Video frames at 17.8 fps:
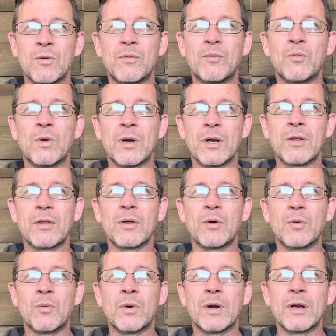one of
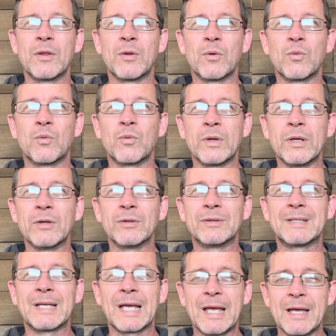the real
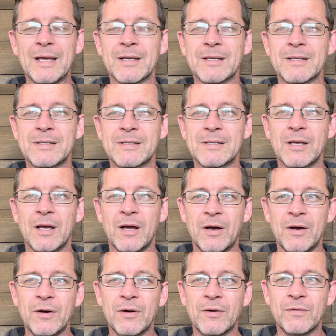tests
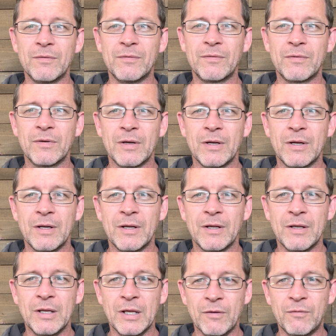of
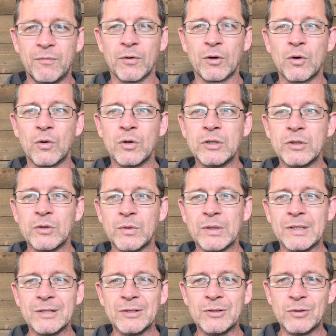if we're going to
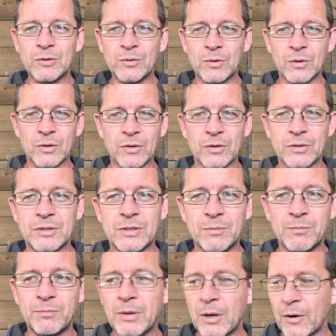endure
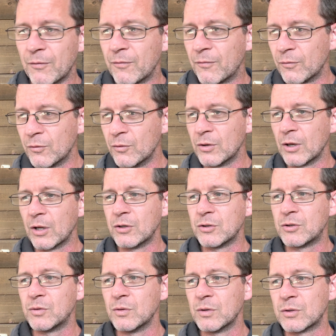to bear fruit
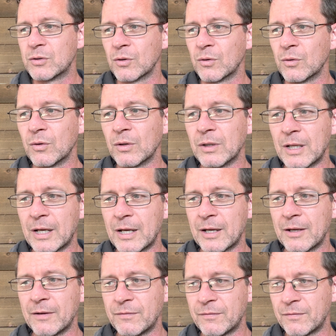unto eternal
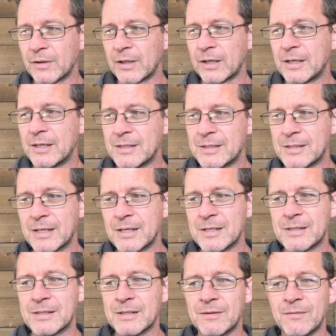life, like he
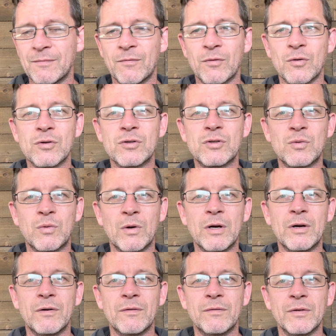says in verse
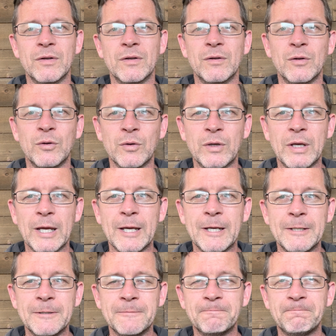12 in Luke
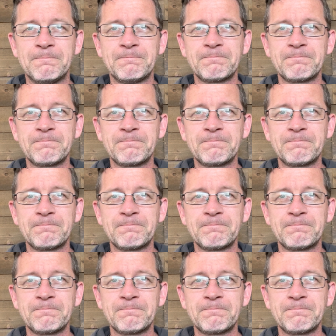8,